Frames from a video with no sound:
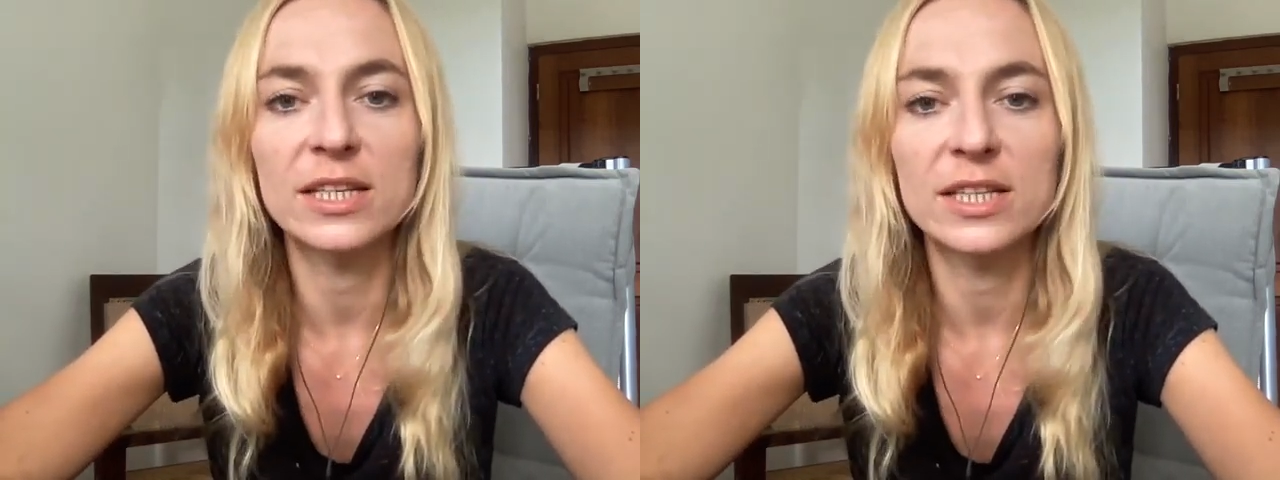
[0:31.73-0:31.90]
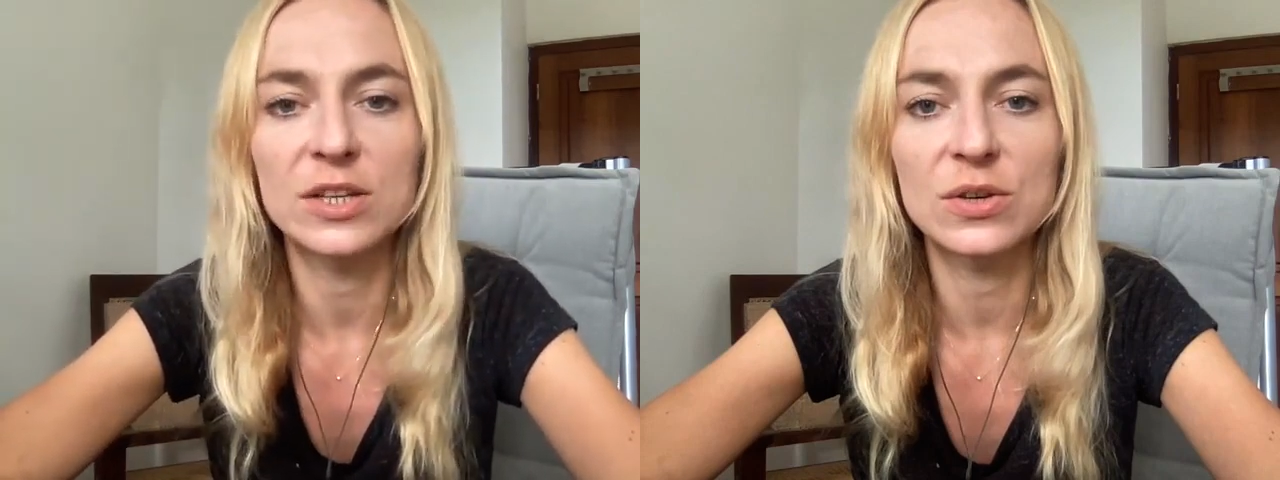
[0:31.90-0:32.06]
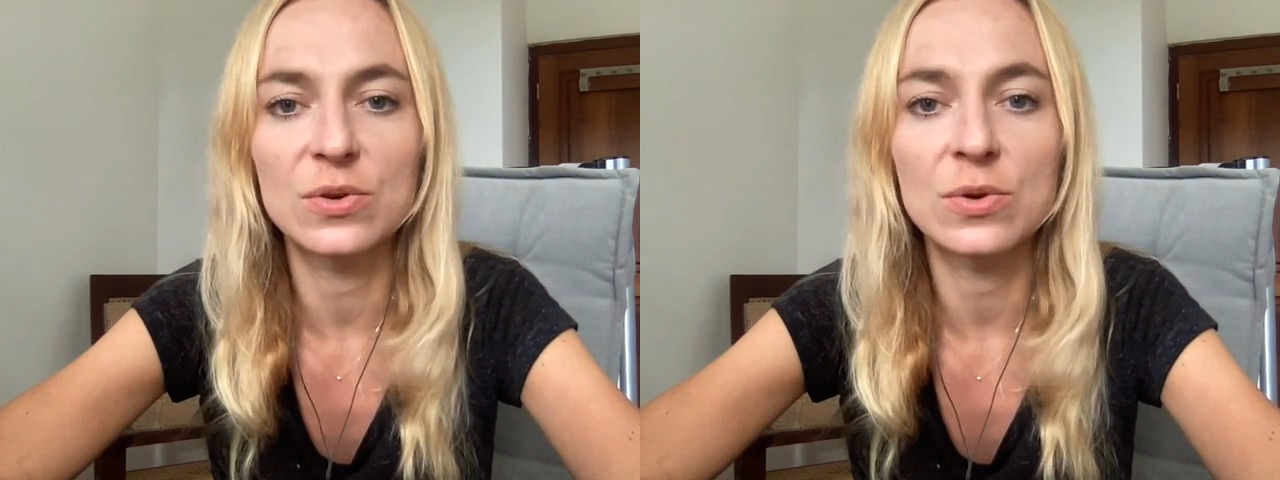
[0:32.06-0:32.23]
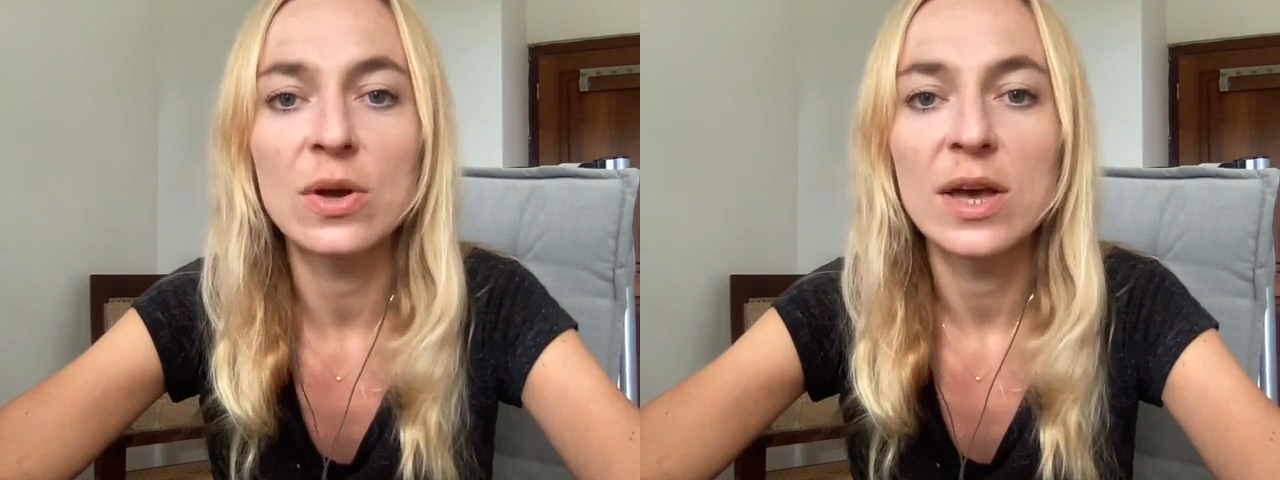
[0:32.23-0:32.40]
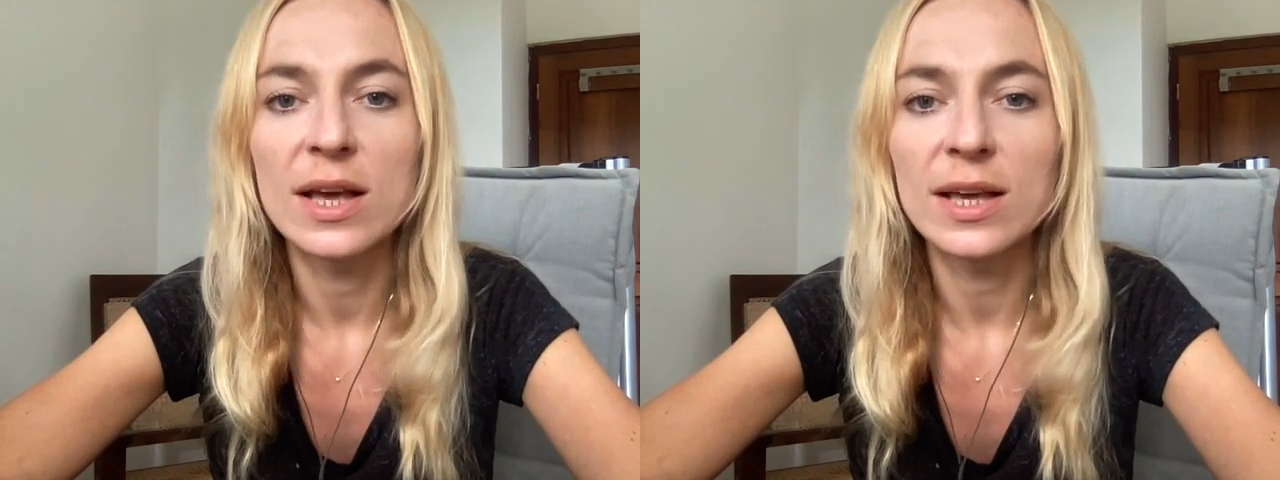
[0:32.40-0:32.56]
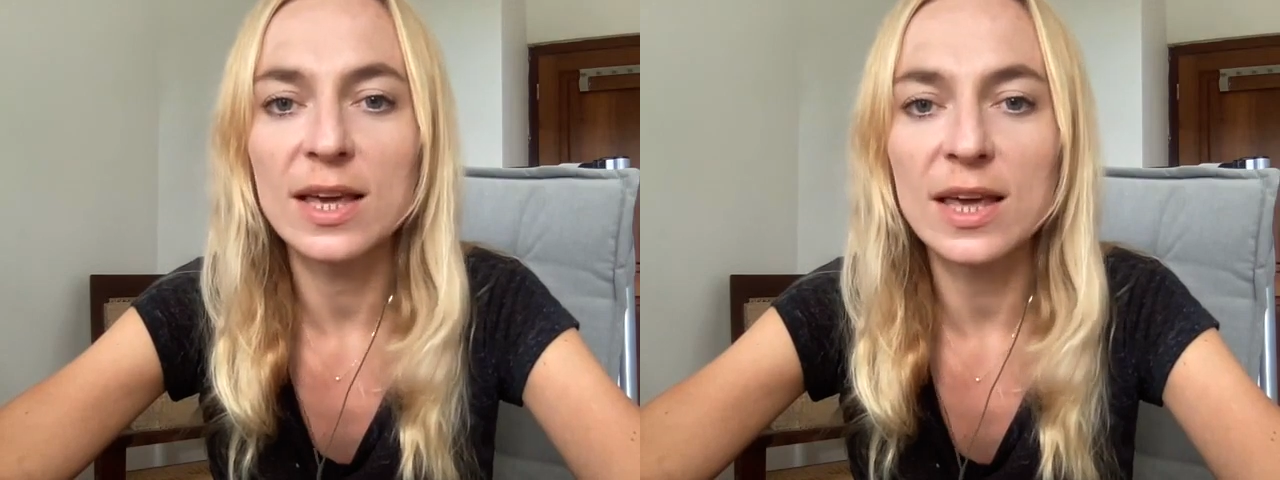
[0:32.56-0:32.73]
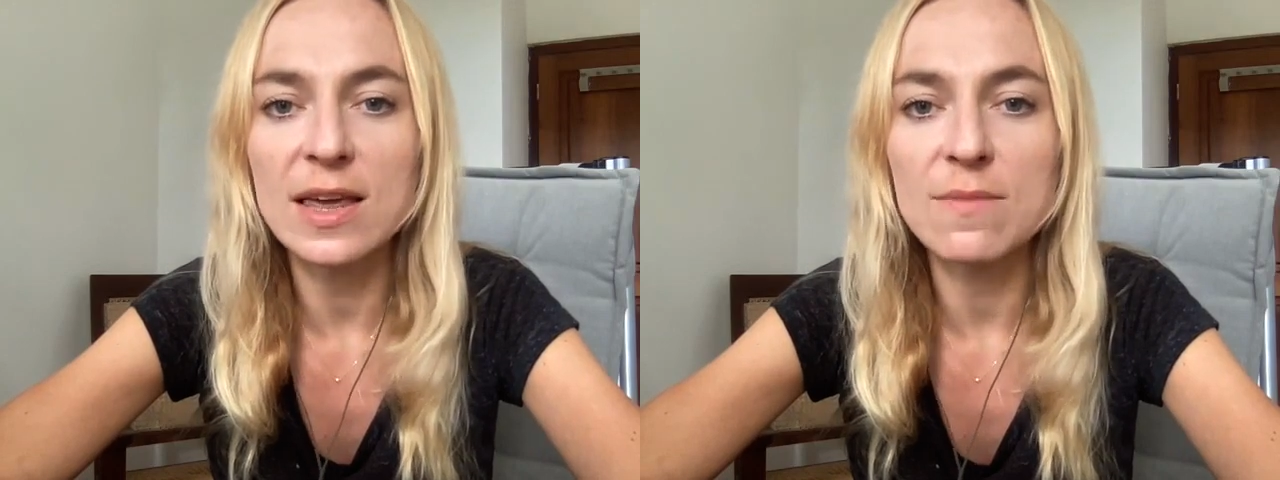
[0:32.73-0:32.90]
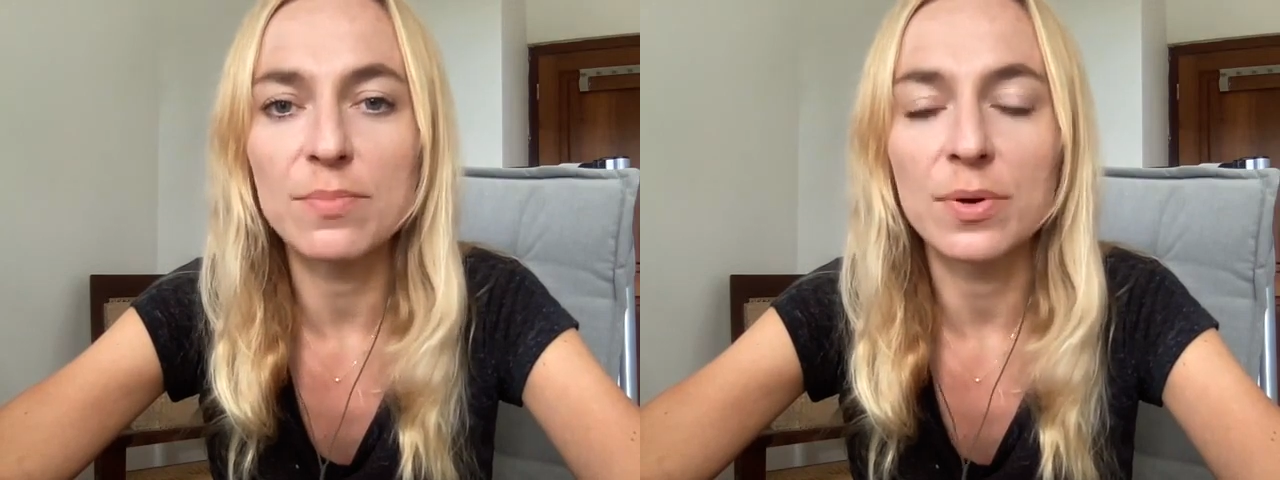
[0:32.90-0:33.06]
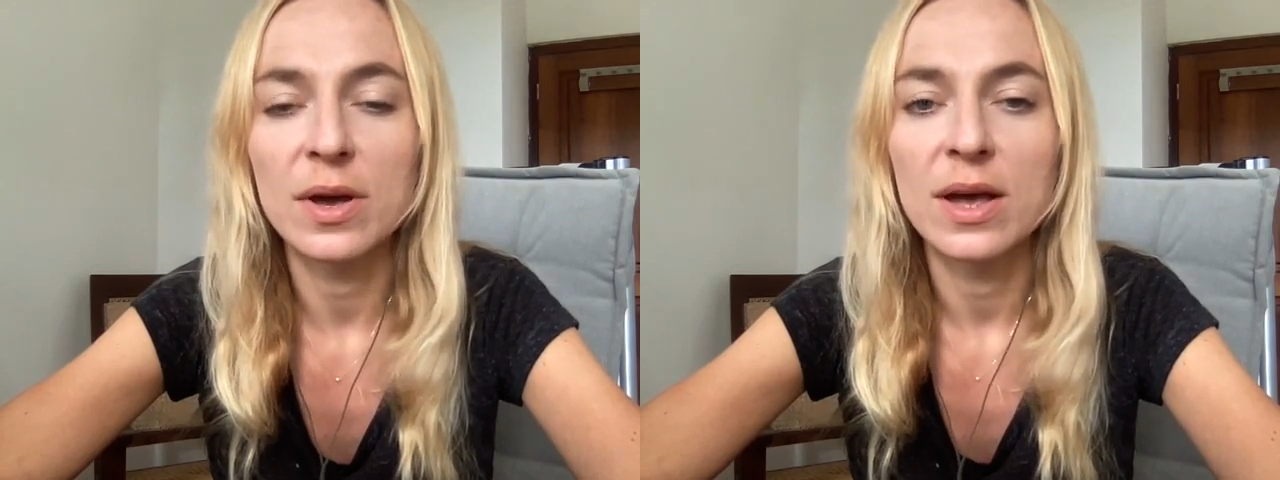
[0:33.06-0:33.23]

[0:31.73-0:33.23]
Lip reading: to keep